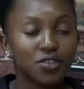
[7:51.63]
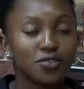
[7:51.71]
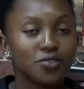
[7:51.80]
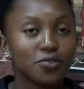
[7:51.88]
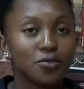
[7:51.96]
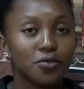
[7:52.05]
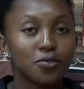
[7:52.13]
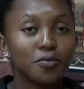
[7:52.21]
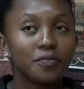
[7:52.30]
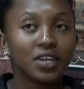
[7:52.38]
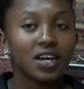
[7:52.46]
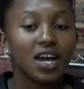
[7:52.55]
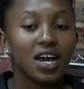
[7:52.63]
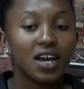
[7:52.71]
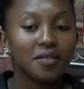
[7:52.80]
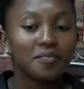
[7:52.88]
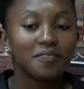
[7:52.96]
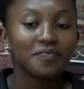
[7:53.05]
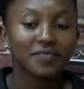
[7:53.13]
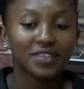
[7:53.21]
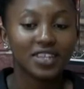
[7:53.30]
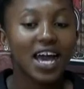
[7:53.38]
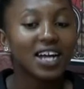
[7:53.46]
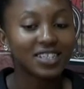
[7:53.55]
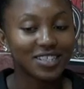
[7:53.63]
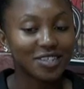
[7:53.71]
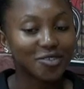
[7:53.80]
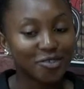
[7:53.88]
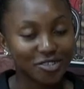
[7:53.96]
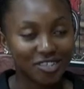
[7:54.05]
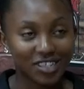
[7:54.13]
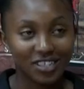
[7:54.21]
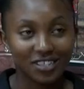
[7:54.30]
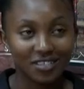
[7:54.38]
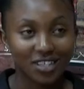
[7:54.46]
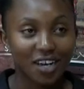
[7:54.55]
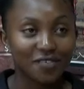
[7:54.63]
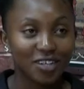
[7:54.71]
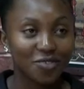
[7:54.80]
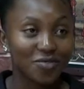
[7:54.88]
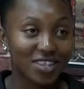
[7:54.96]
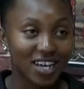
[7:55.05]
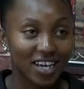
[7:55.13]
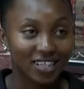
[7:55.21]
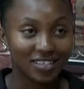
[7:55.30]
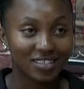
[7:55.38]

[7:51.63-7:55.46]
So the Arctic Ocean is covered with ice.